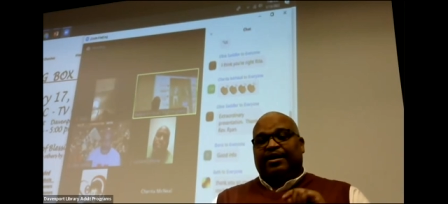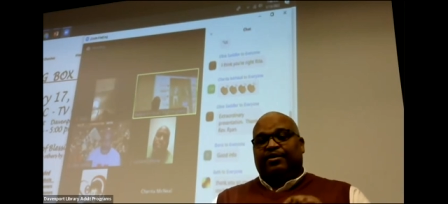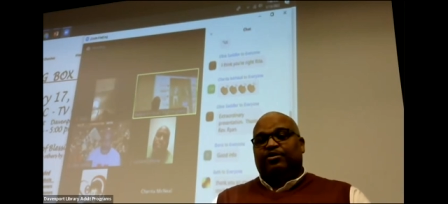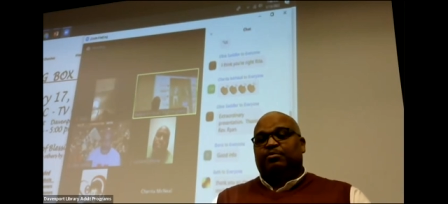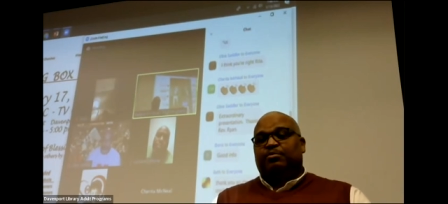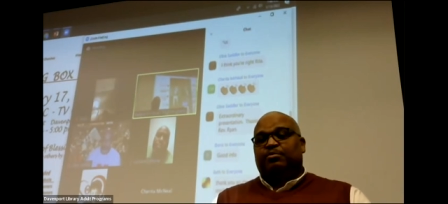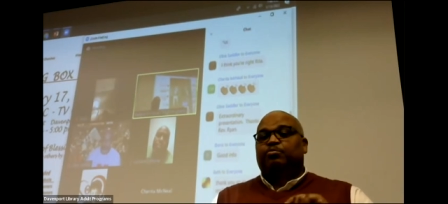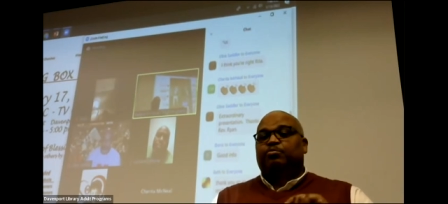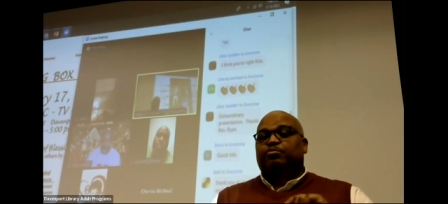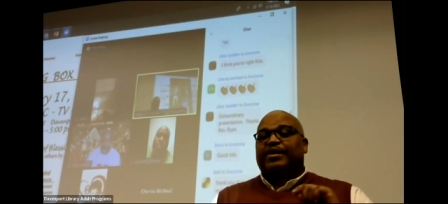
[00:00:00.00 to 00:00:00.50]

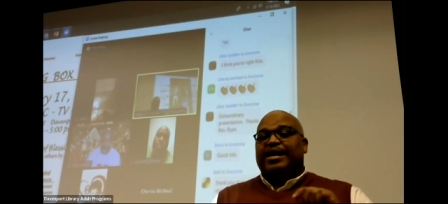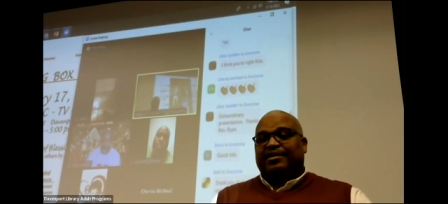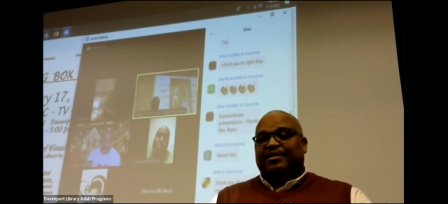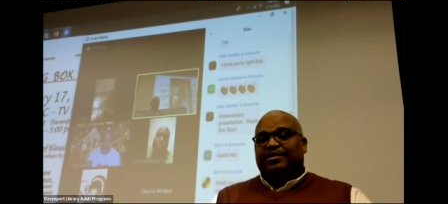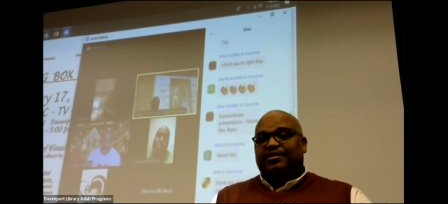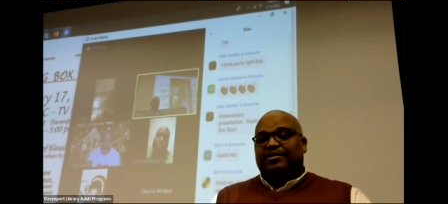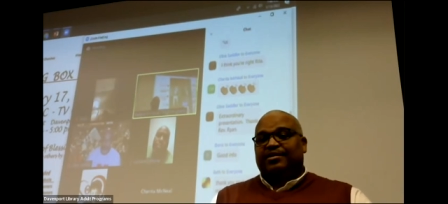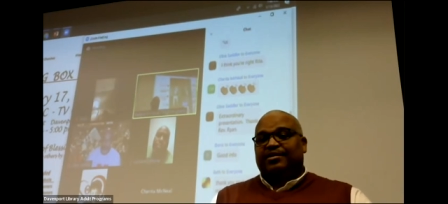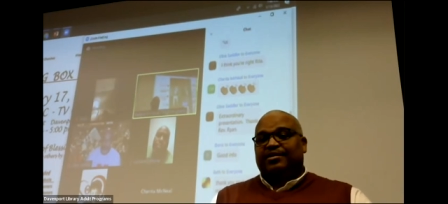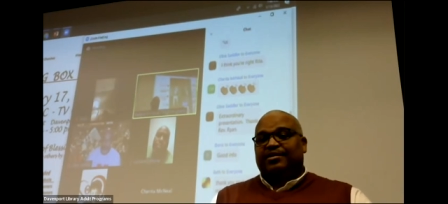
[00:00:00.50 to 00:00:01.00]
equitable
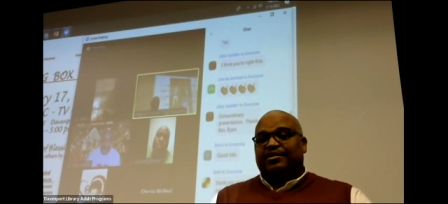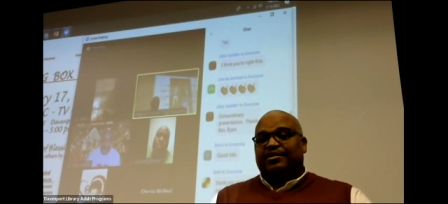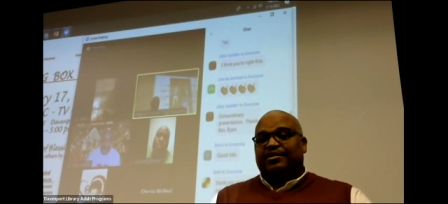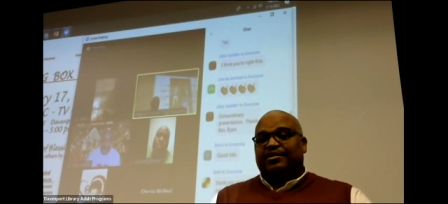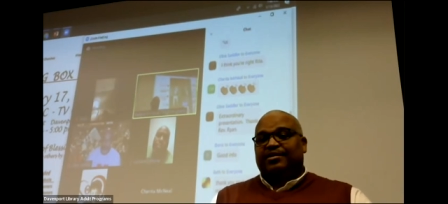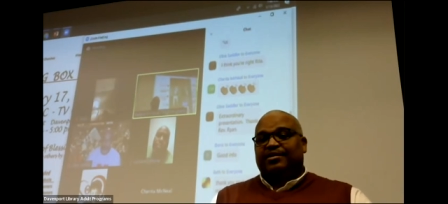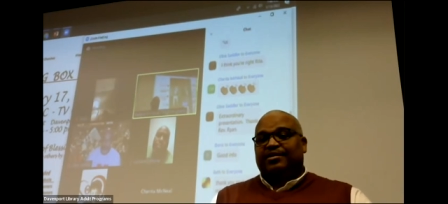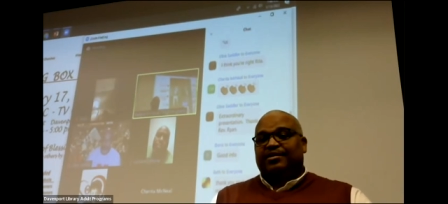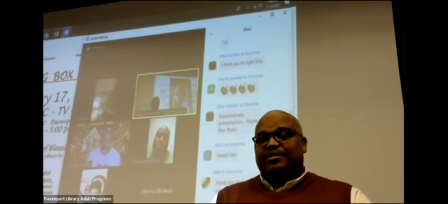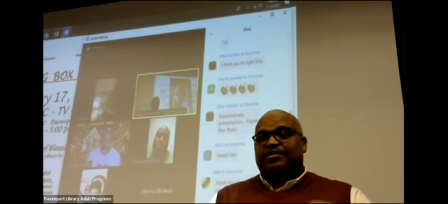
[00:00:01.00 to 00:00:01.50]

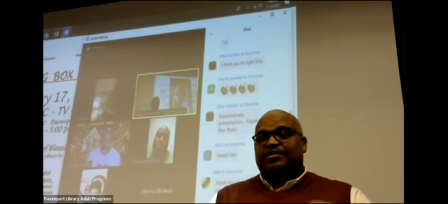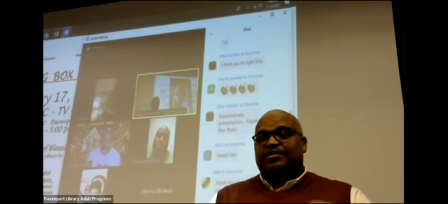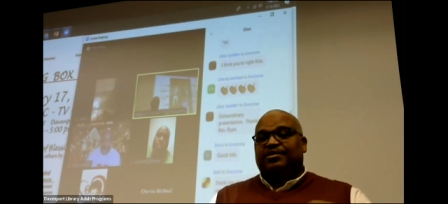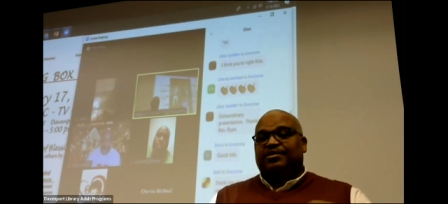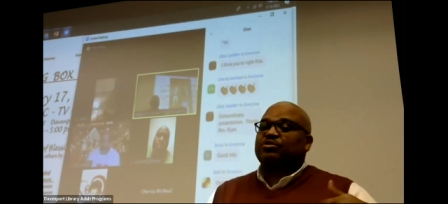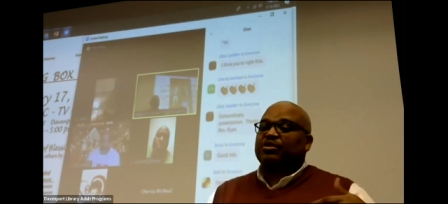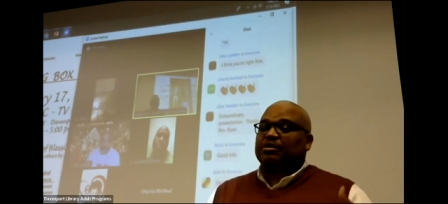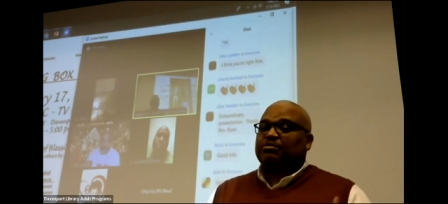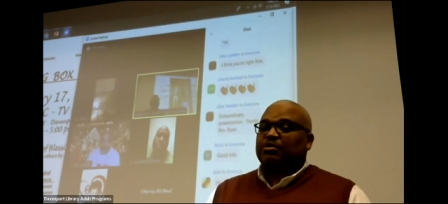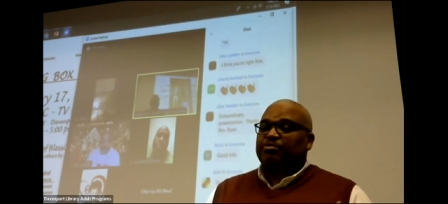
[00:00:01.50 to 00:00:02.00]

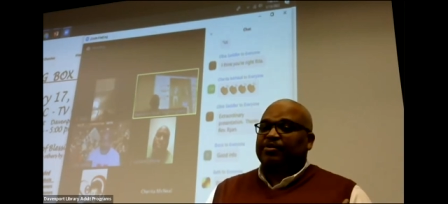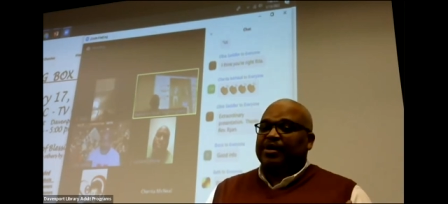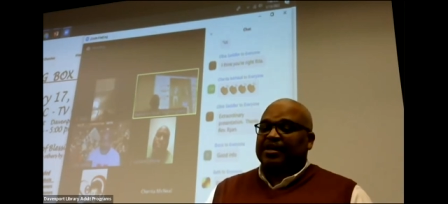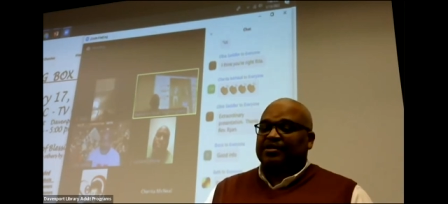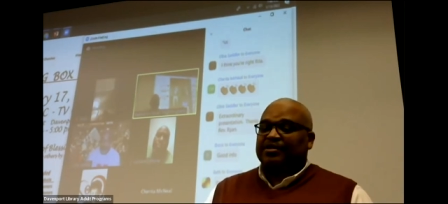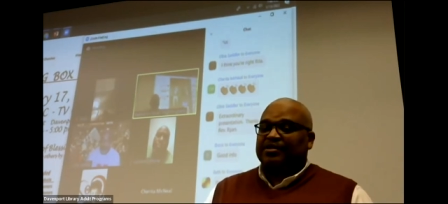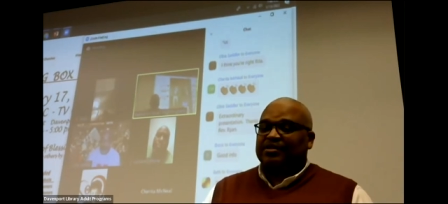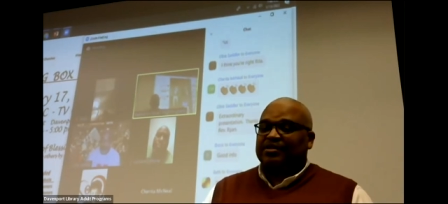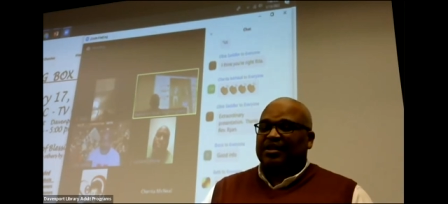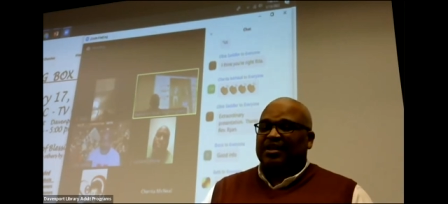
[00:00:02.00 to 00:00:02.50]
practices, and
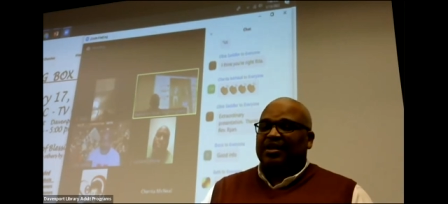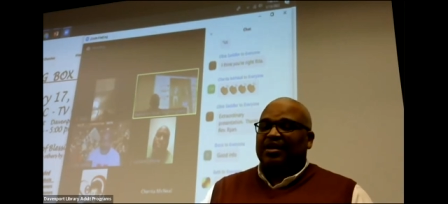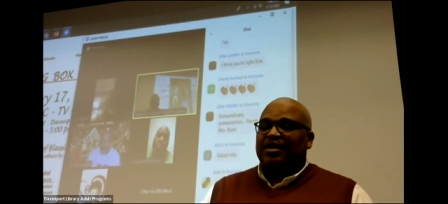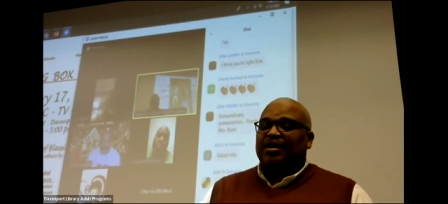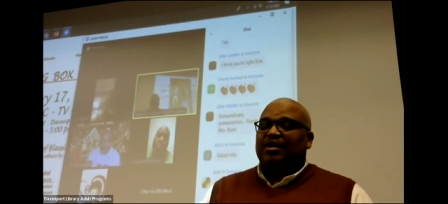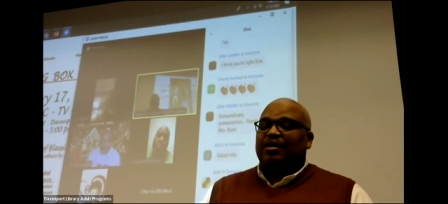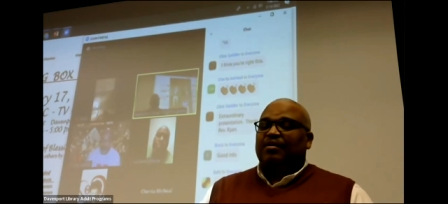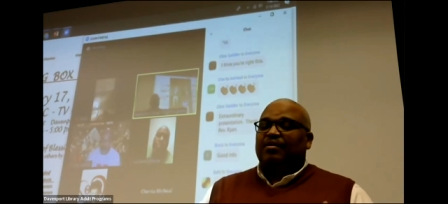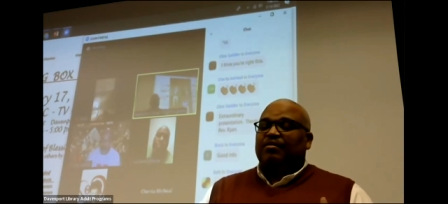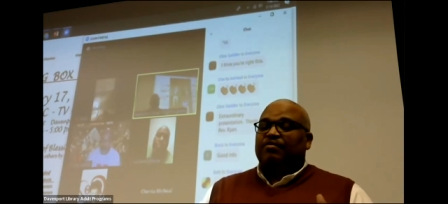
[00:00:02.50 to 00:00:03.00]
pushing towards equitable
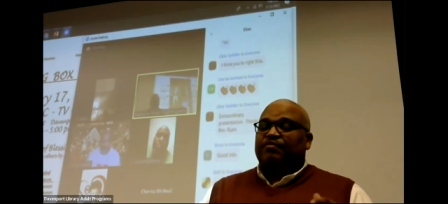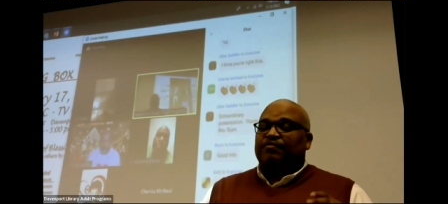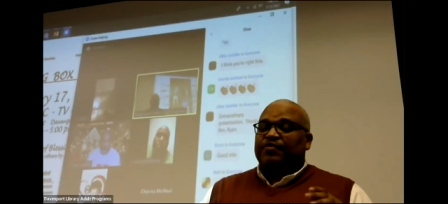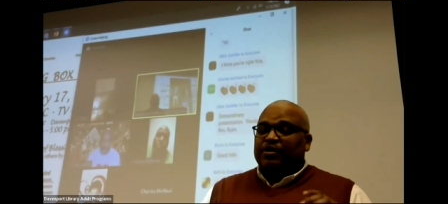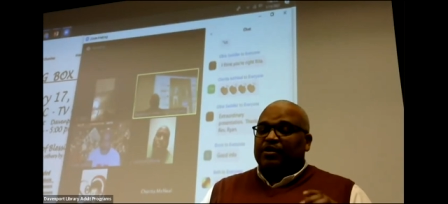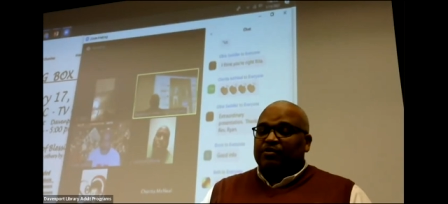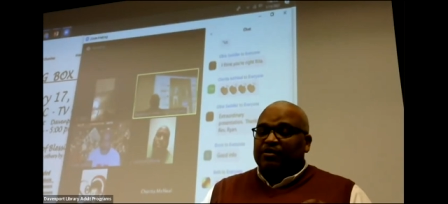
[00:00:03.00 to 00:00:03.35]
practices.